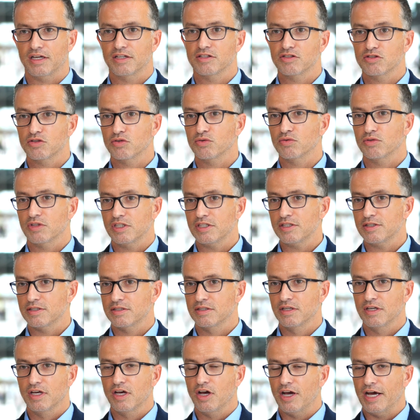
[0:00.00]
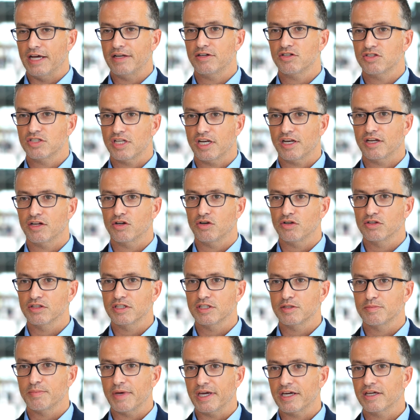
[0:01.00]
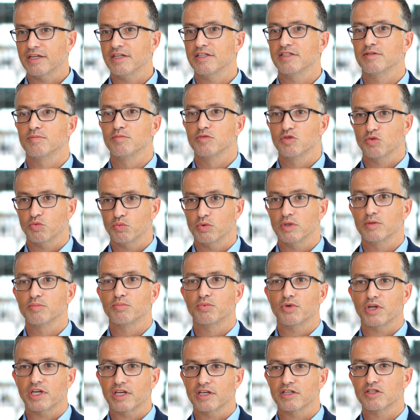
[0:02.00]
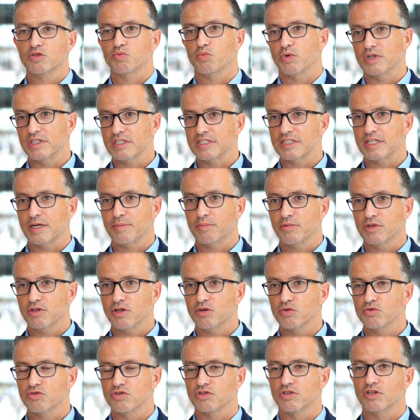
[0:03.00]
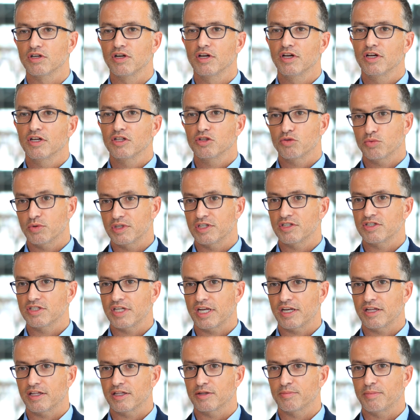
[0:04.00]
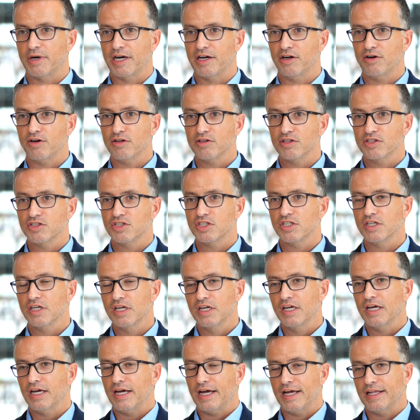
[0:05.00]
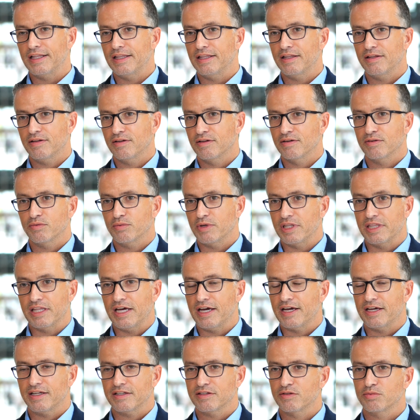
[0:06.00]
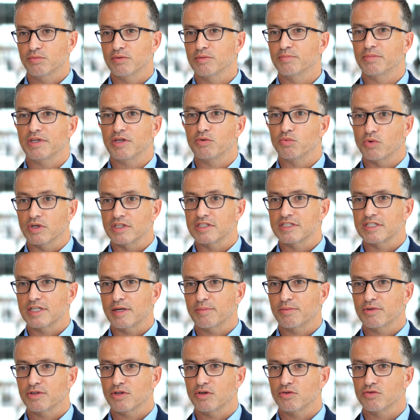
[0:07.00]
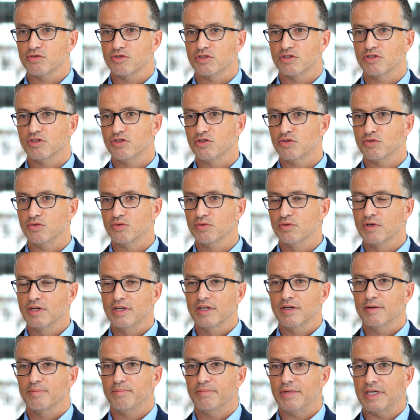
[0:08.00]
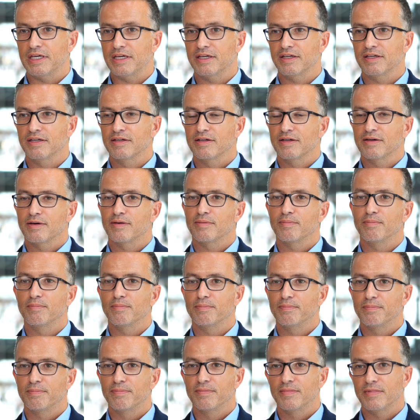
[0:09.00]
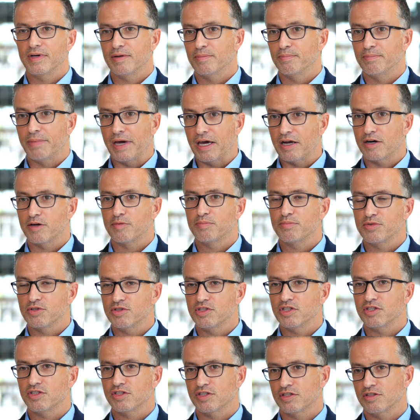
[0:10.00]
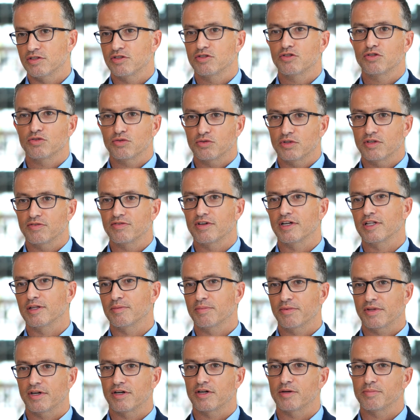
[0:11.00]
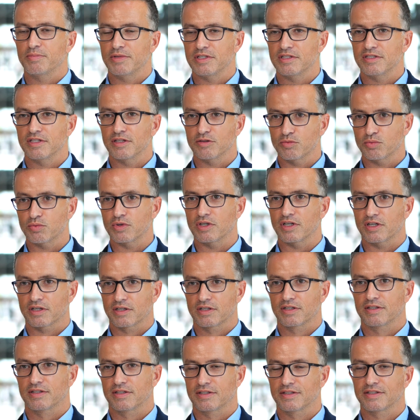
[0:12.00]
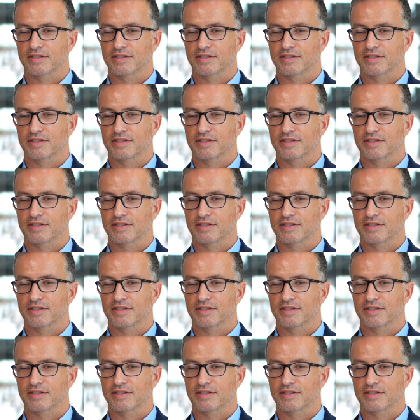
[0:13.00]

And so this understanding all these mechanisms will bring us one step closer to understanding the biology. And with that, we'll be one step closer to being better positioned to develop therapies that work.